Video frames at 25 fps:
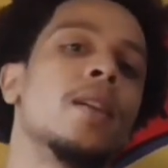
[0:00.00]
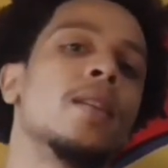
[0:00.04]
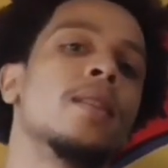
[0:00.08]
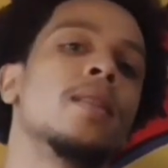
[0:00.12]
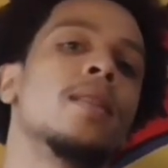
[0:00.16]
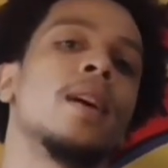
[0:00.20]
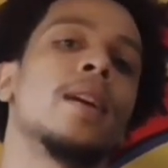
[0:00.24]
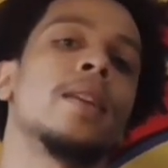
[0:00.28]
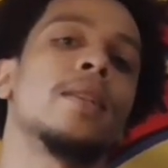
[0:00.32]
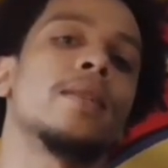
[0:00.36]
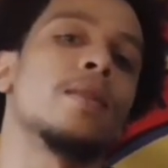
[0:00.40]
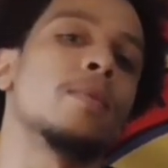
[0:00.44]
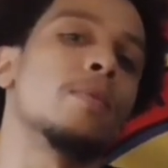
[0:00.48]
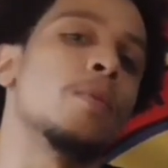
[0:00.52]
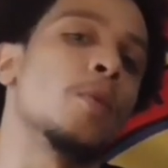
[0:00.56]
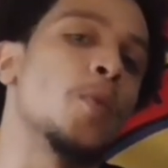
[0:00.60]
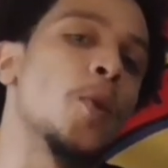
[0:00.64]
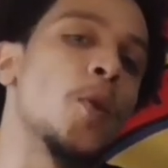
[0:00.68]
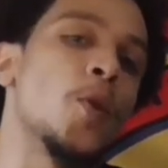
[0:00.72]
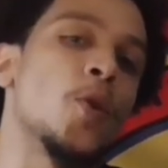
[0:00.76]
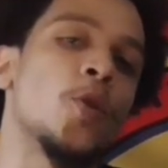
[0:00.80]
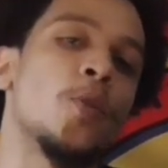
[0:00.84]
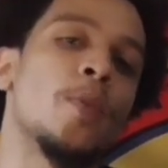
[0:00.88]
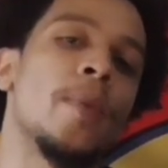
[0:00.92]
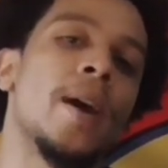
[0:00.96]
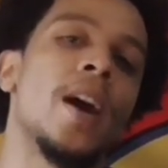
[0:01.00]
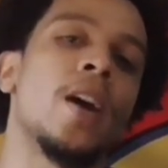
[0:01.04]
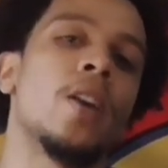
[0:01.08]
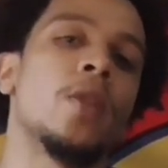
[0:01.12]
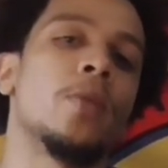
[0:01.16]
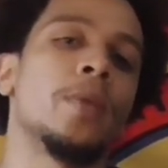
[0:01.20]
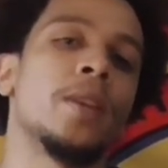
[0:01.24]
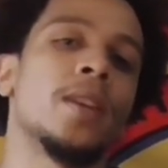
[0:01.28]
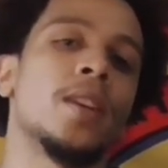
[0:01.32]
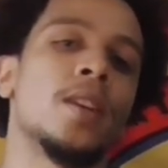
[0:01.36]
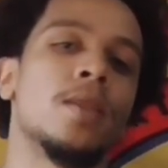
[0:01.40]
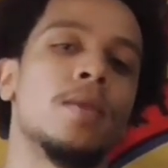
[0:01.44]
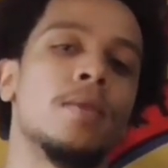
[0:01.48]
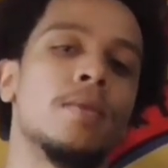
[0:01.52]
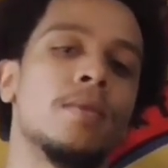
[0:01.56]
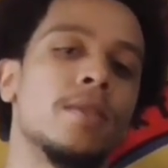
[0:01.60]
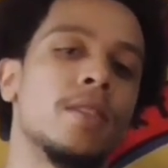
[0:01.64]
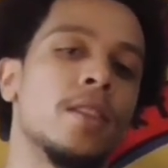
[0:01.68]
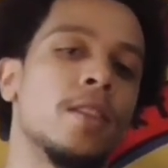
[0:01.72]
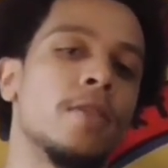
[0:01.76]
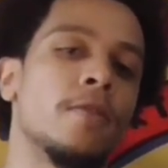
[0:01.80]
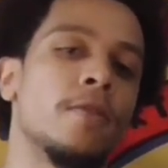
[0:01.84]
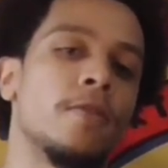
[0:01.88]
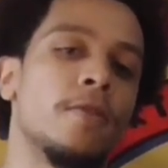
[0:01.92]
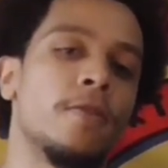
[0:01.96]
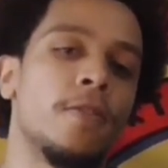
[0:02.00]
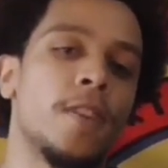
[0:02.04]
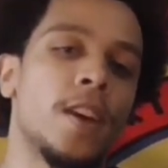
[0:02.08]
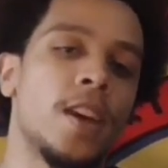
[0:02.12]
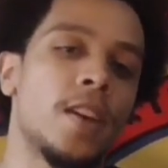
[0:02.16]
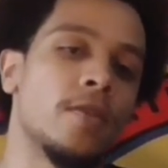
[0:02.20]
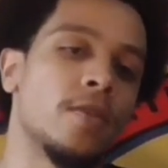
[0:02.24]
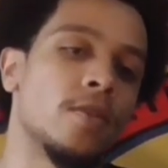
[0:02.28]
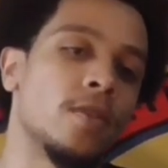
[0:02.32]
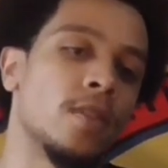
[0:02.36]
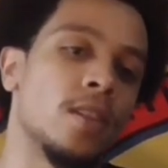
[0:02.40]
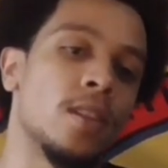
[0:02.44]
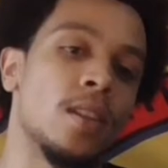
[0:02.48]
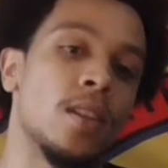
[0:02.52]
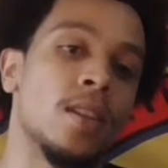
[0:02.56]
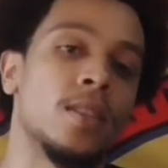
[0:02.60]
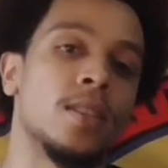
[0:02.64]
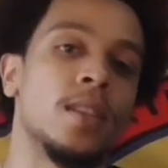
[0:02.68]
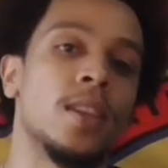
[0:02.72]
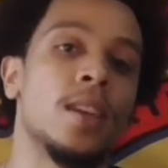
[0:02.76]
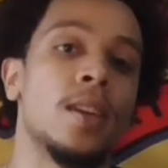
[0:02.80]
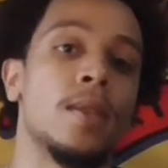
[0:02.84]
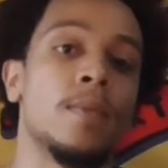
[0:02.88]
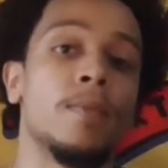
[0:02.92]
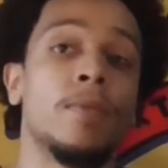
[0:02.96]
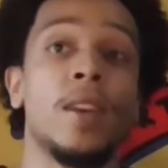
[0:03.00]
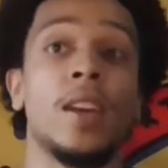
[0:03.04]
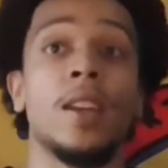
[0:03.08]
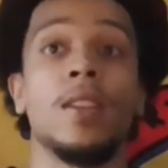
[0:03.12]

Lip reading: like, the Momodo battle becomes unfavored and untipped.